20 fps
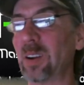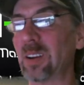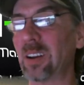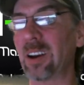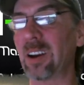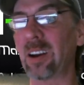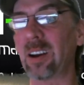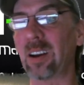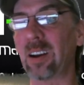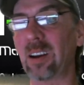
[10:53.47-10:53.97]

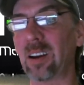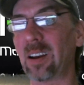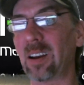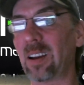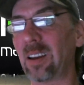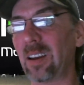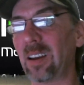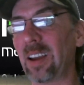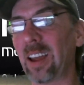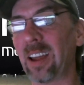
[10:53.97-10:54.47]
Uh,
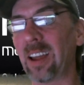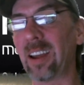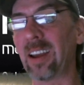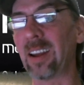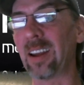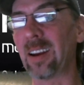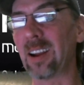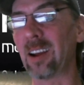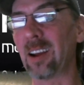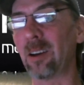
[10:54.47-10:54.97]
and,
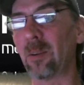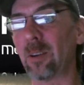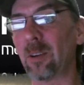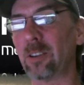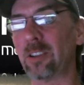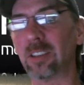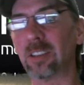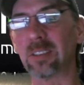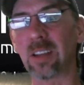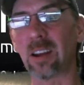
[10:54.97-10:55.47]
and it would
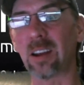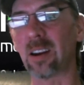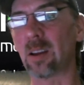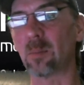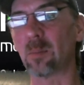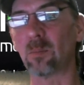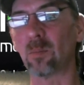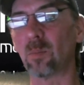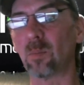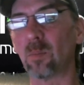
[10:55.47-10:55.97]
just end
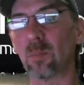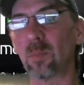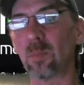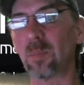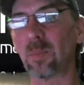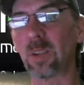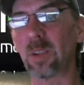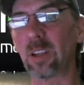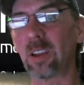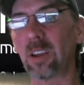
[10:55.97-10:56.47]
up,
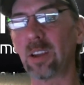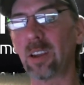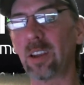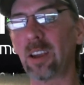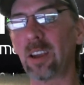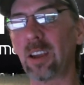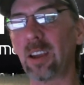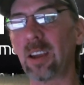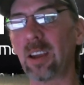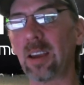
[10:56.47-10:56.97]

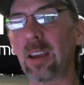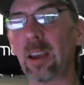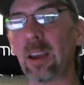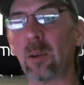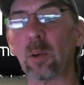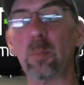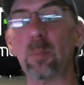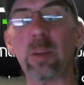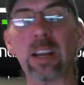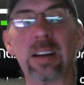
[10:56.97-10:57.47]
it
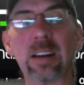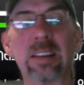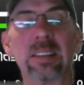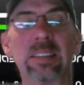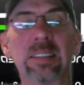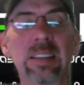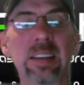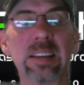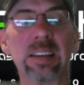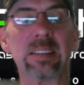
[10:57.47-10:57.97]
would be a
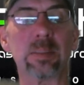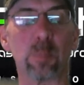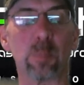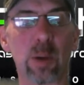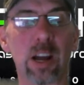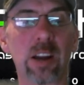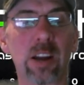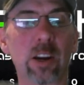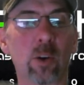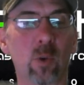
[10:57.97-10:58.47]
disease
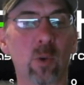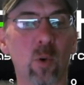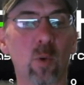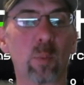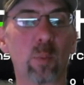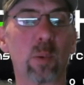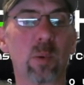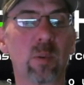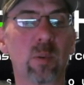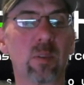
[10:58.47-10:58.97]
upon the group,
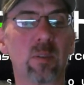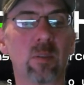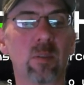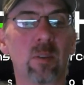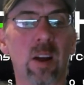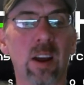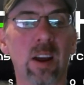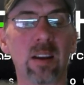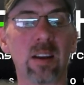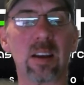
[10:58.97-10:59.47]

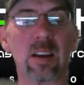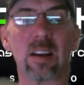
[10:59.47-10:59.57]
right?